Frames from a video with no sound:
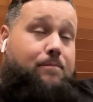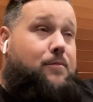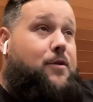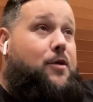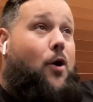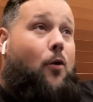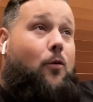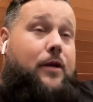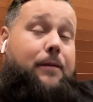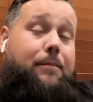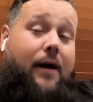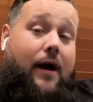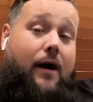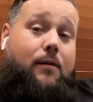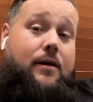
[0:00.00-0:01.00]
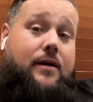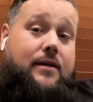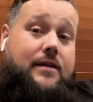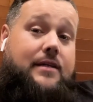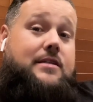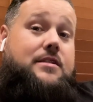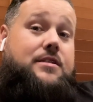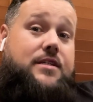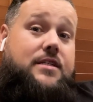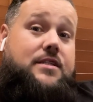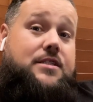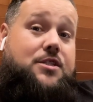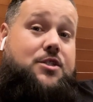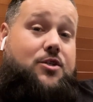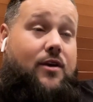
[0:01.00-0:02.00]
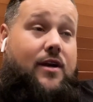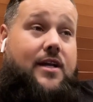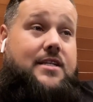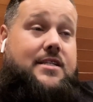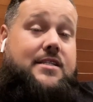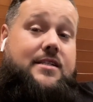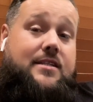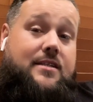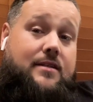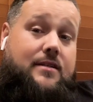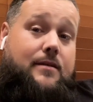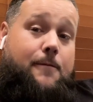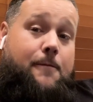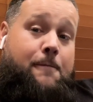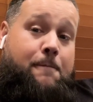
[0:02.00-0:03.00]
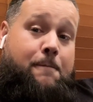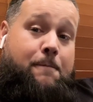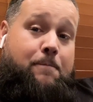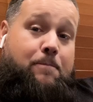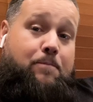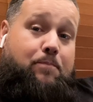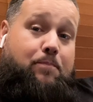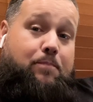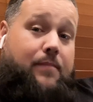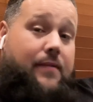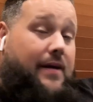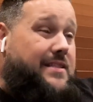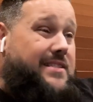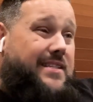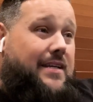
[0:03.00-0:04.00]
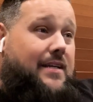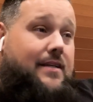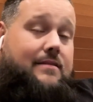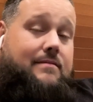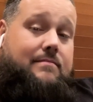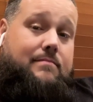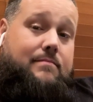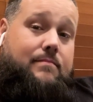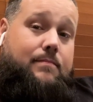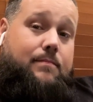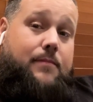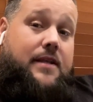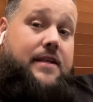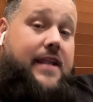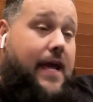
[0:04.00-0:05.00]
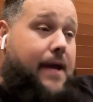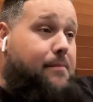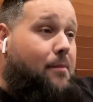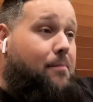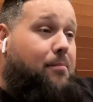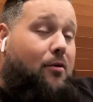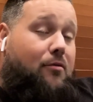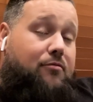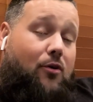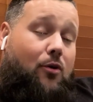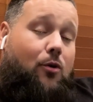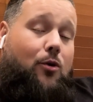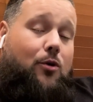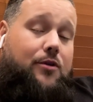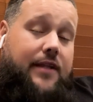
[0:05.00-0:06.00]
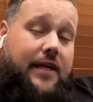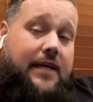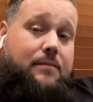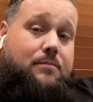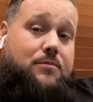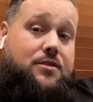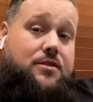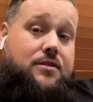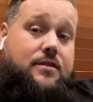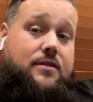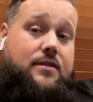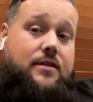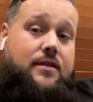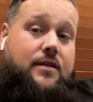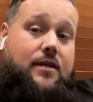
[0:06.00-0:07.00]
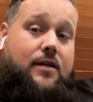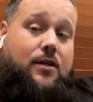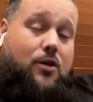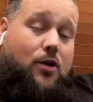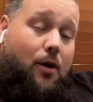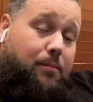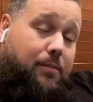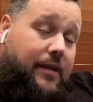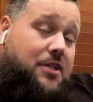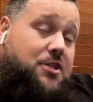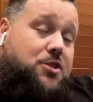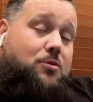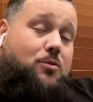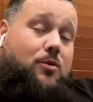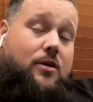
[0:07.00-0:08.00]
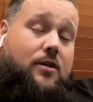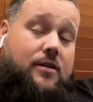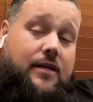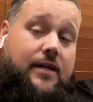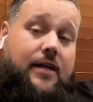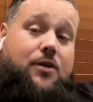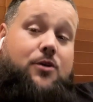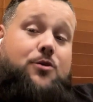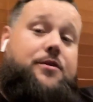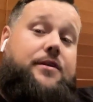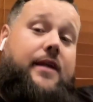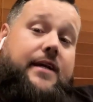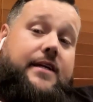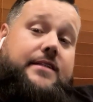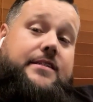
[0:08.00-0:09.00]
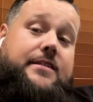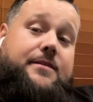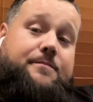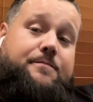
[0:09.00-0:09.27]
The only power is Jesus Christ. That's it. The name above all names. God bless you all, and good night.